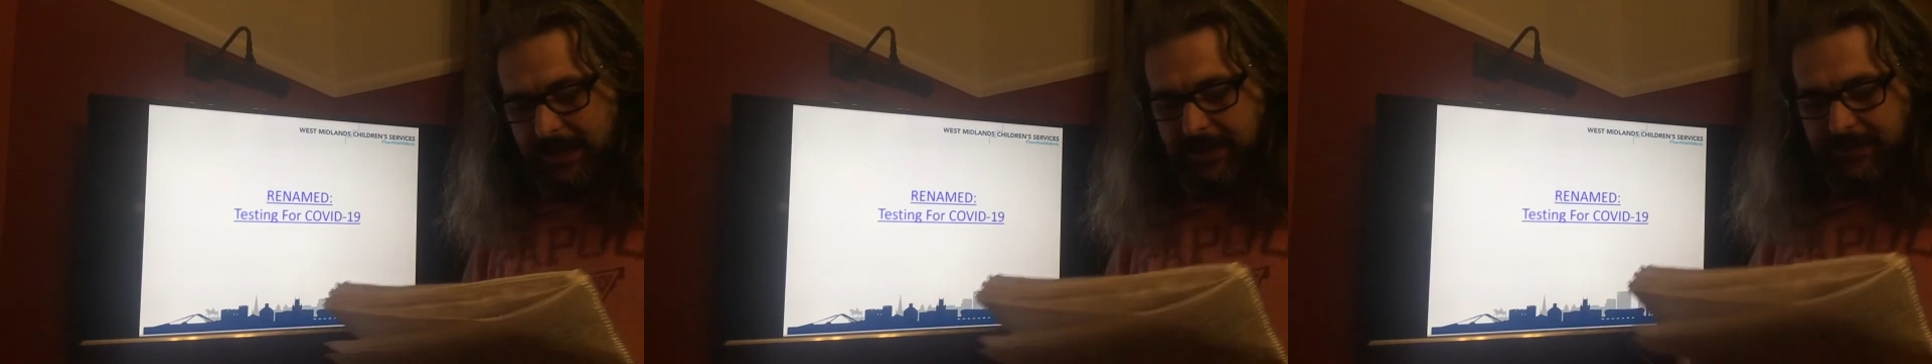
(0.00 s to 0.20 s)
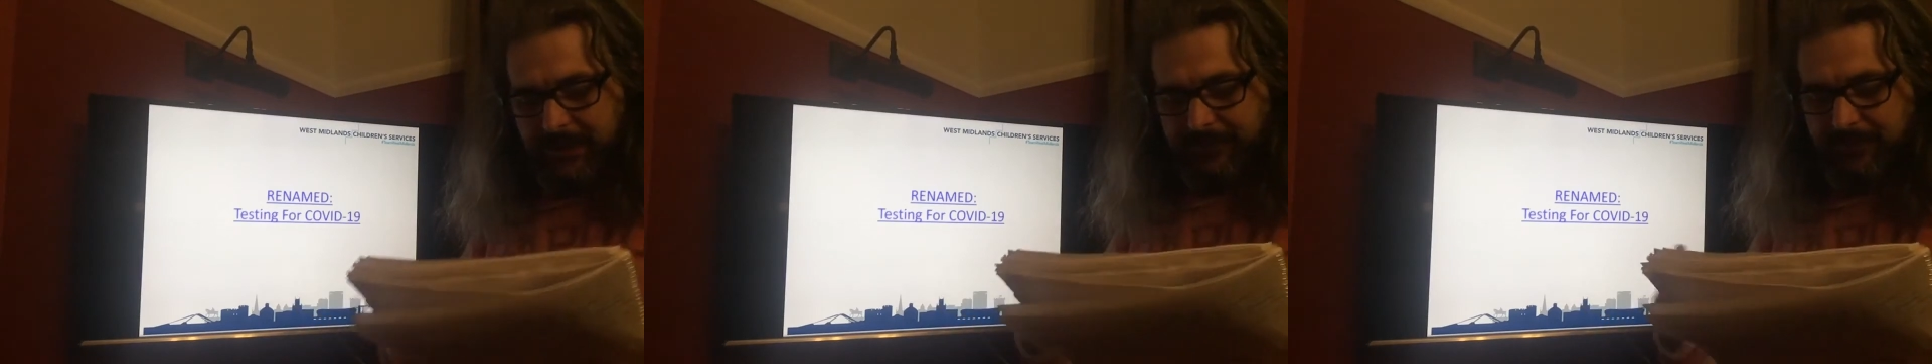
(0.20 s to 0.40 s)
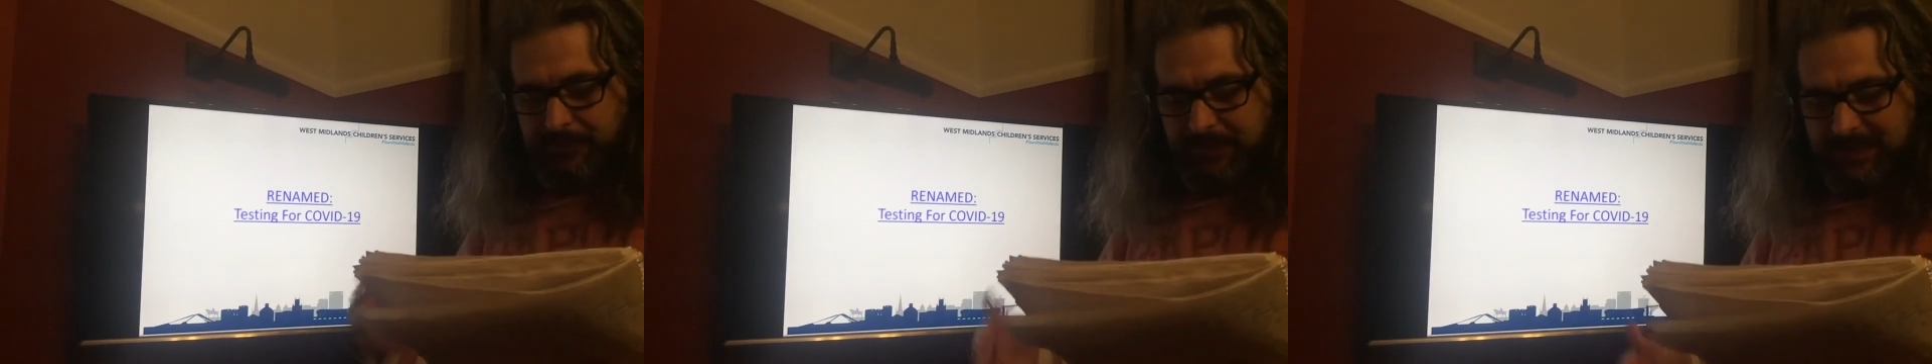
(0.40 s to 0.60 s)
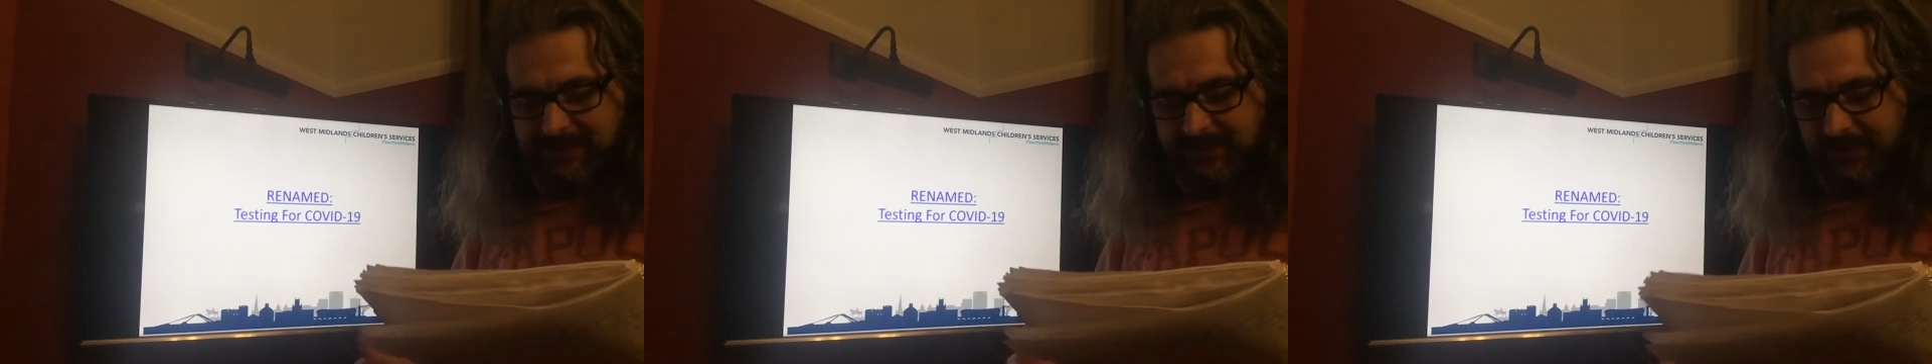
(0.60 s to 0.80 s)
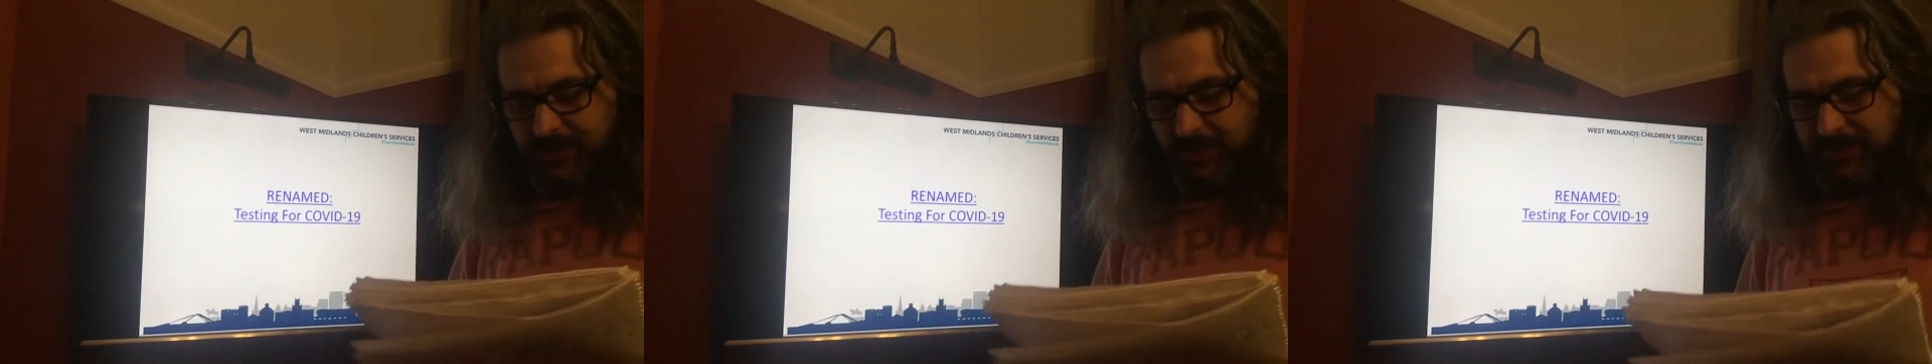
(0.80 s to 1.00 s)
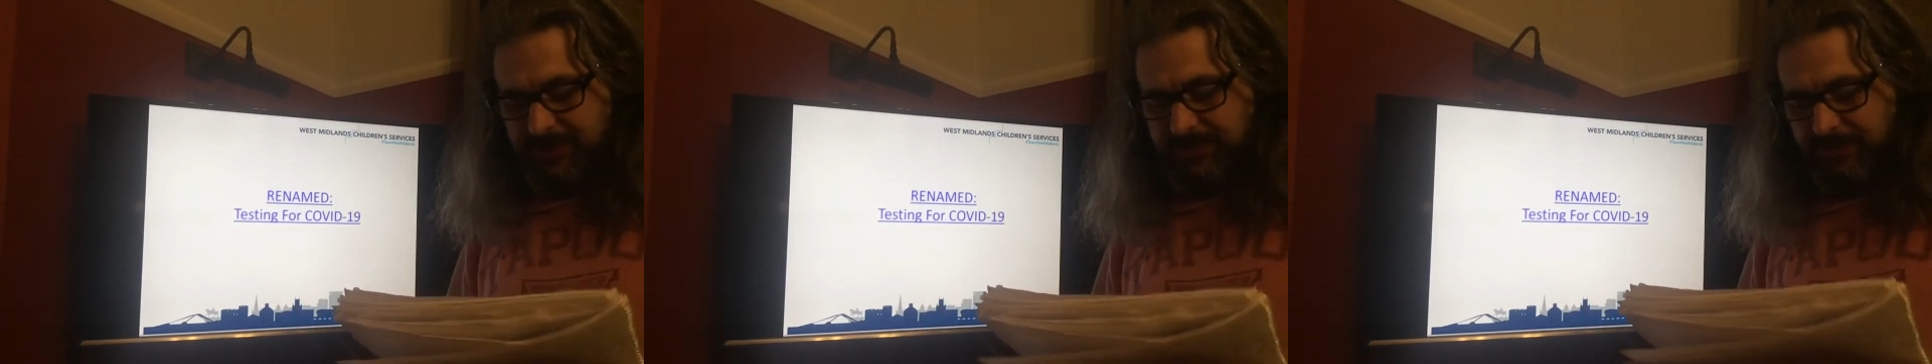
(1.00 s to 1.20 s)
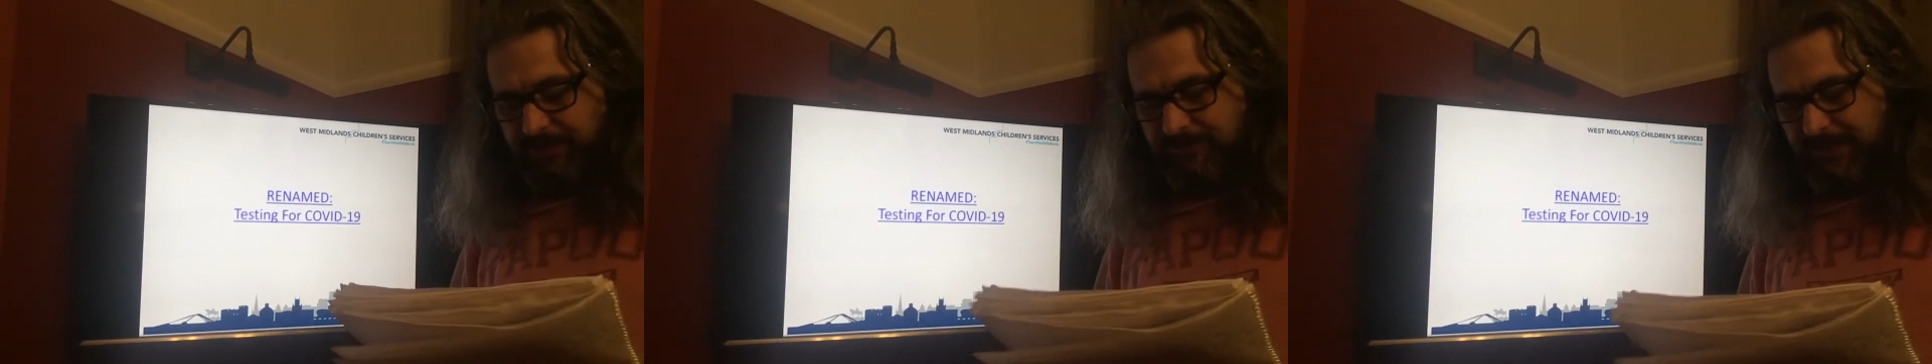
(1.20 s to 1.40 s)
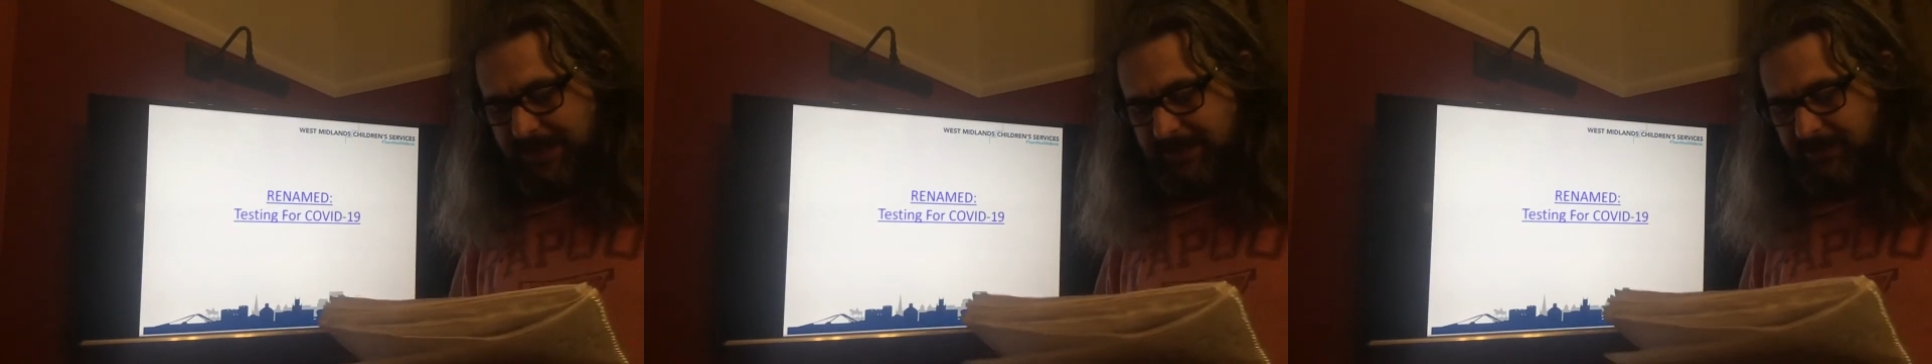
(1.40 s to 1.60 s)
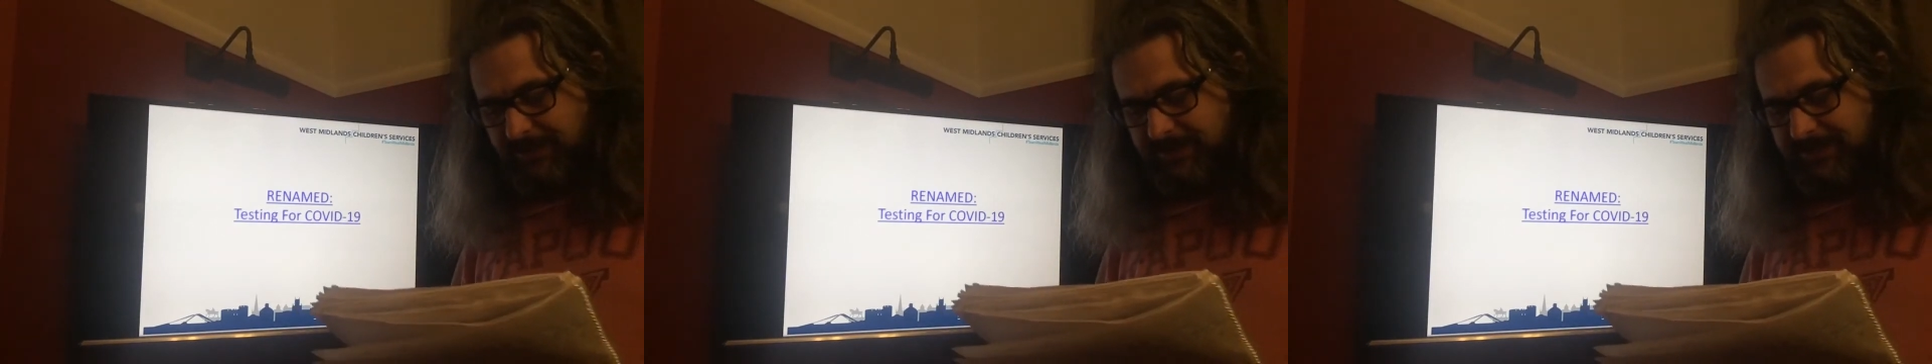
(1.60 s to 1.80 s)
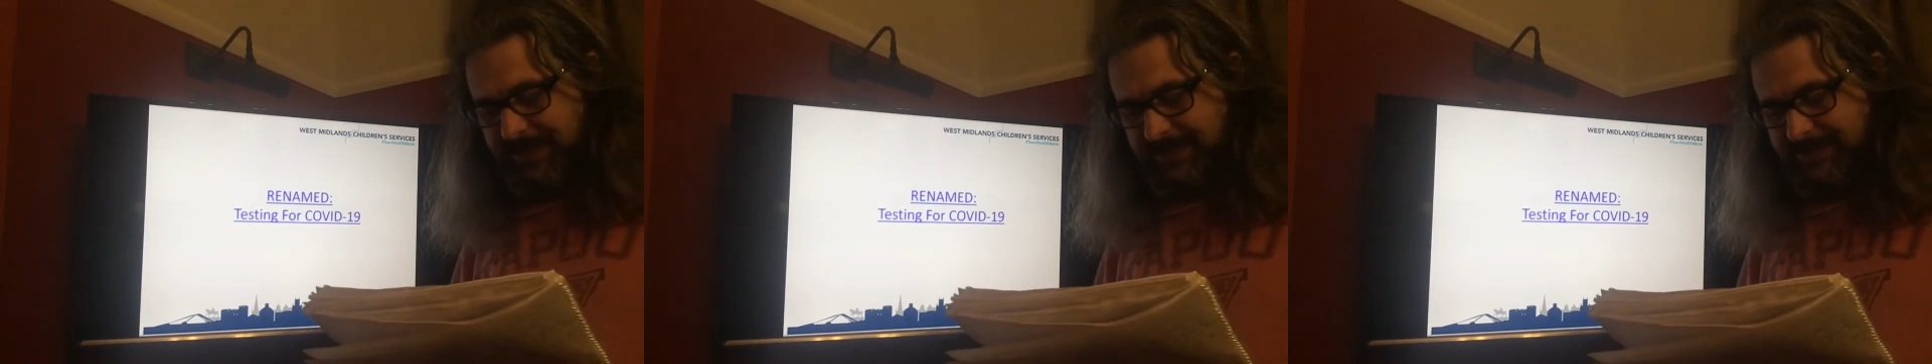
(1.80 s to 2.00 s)
They've replaced the guidance on
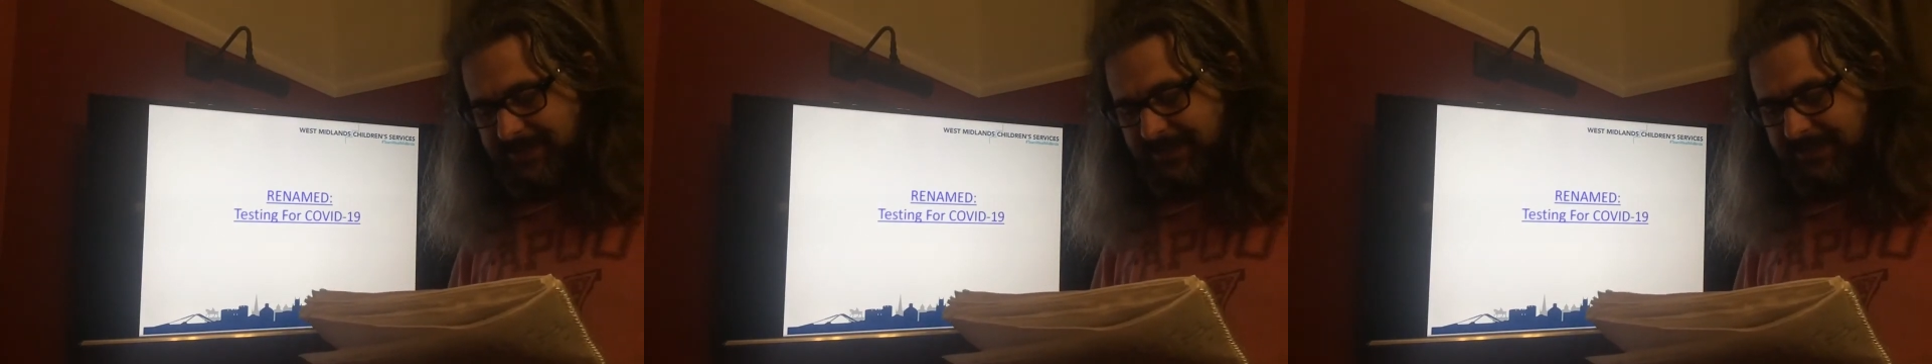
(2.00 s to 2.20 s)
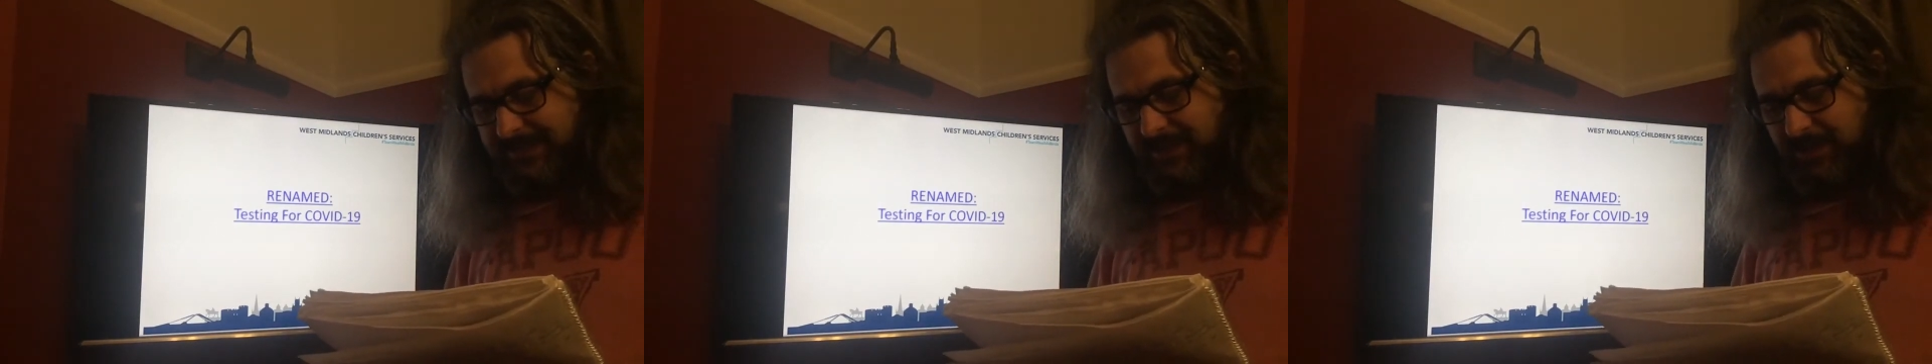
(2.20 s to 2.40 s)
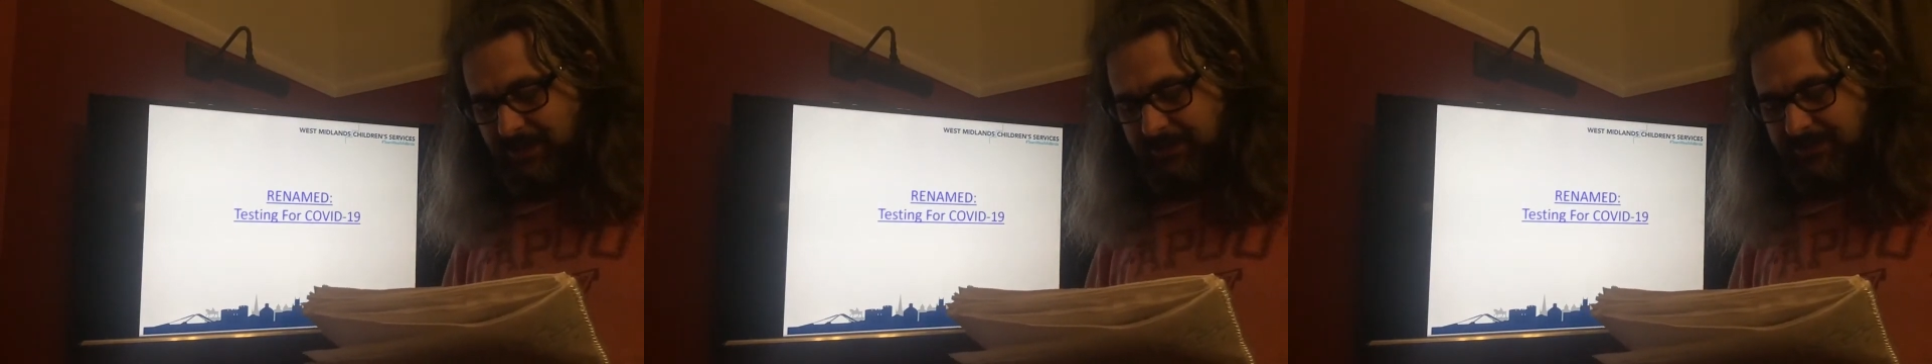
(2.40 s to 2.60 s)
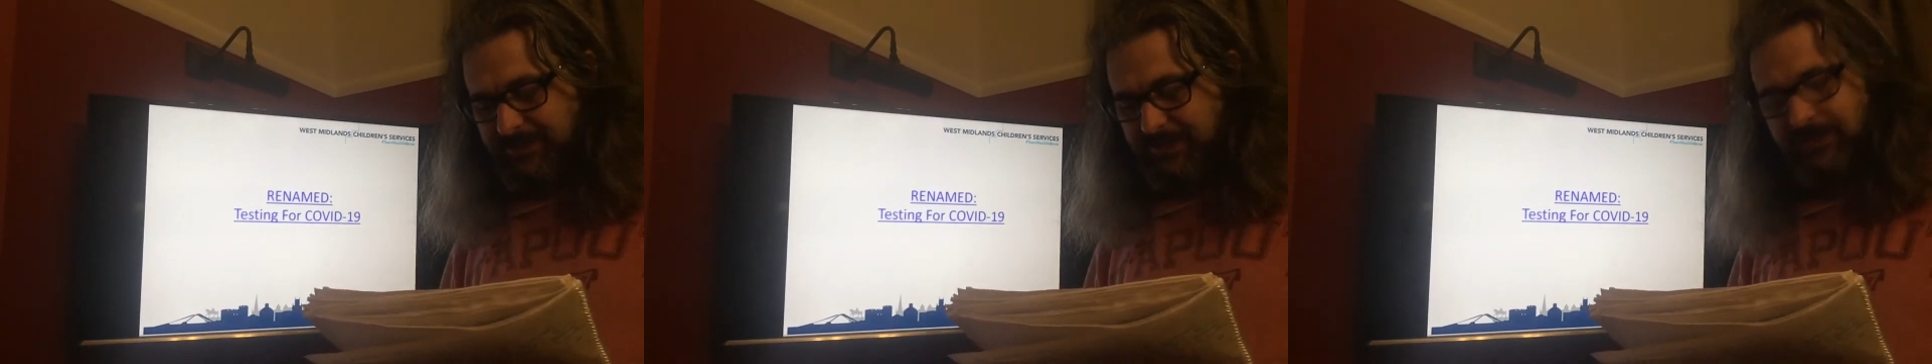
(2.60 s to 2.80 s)
Randox testing and the guidance on